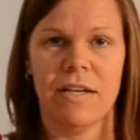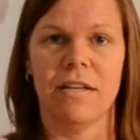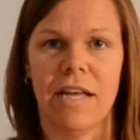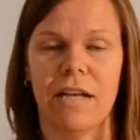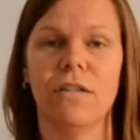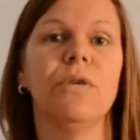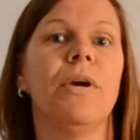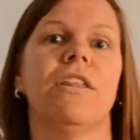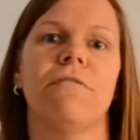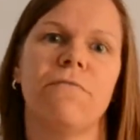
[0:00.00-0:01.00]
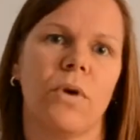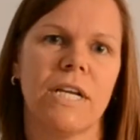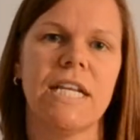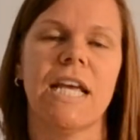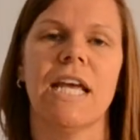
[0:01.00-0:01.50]
like Louis
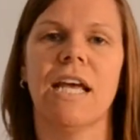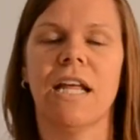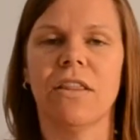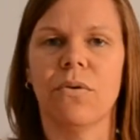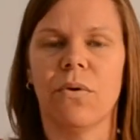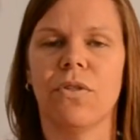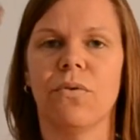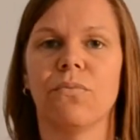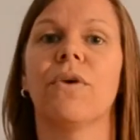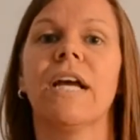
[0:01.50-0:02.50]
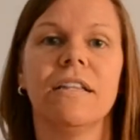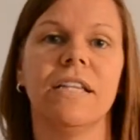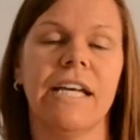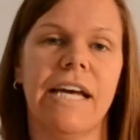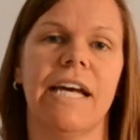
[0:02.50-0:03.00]
XIV, or the
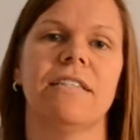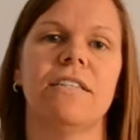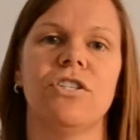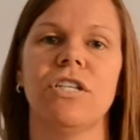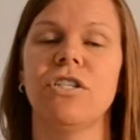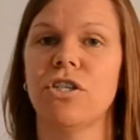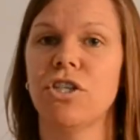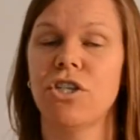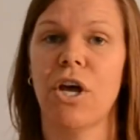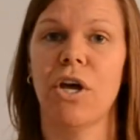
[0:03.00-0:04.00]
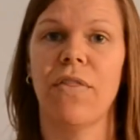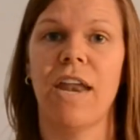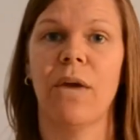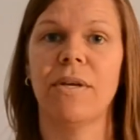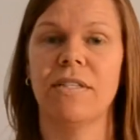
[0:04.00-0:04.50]
ringlets, just to show that
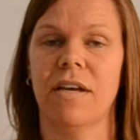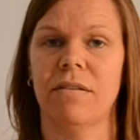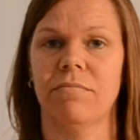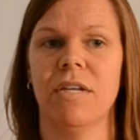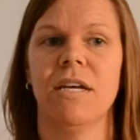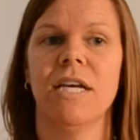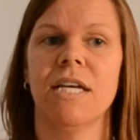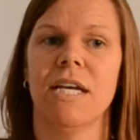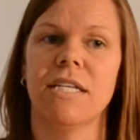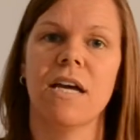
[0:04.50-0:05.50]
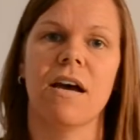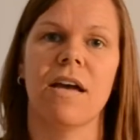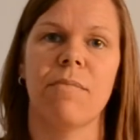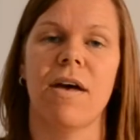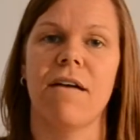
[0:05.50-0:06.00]
it was a
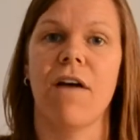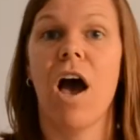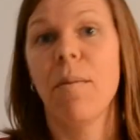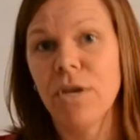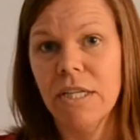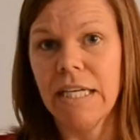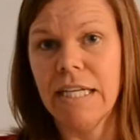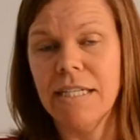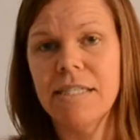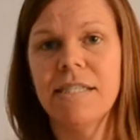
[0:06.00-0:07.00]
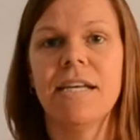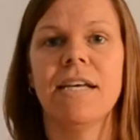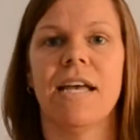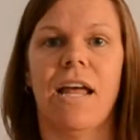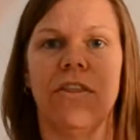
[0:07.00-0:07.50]
time of opulence.
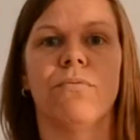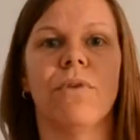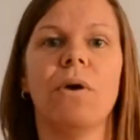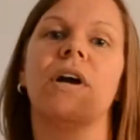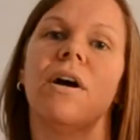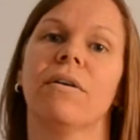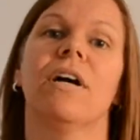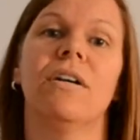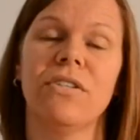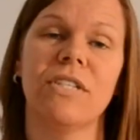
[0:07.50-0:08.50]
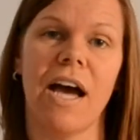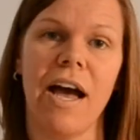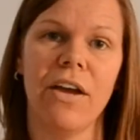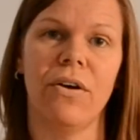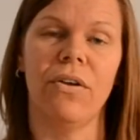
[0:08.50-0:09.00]
And the Rococo
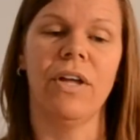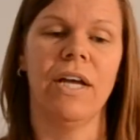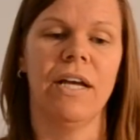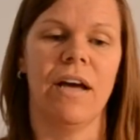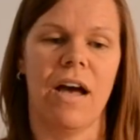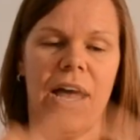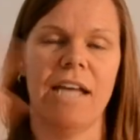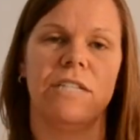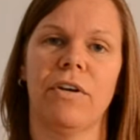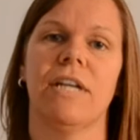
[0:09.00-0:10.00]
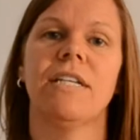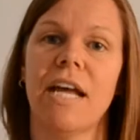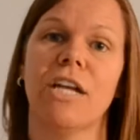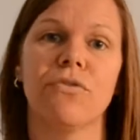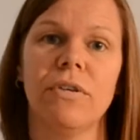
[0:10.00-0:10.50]
style has very
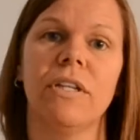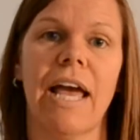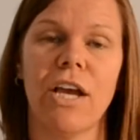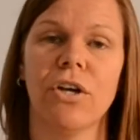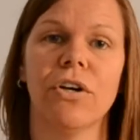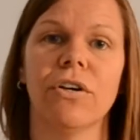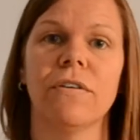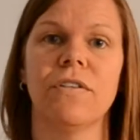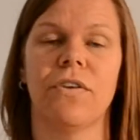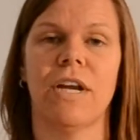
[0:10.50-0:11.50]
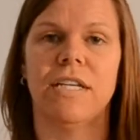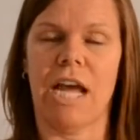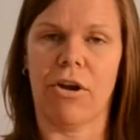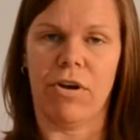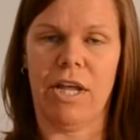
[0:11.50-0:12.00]
tendril-like curves, very
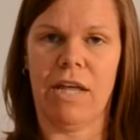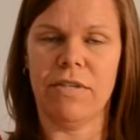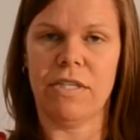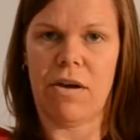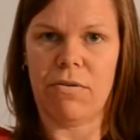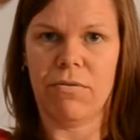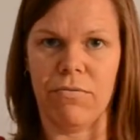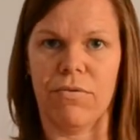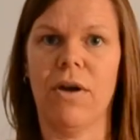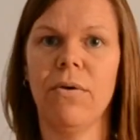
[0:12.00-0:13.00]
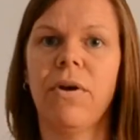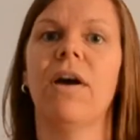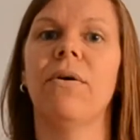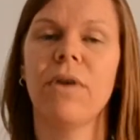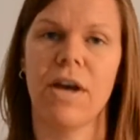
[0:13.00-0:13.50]
decorative, so
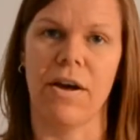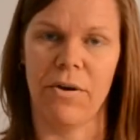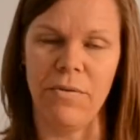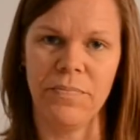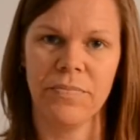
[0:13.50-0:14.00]
Rococo.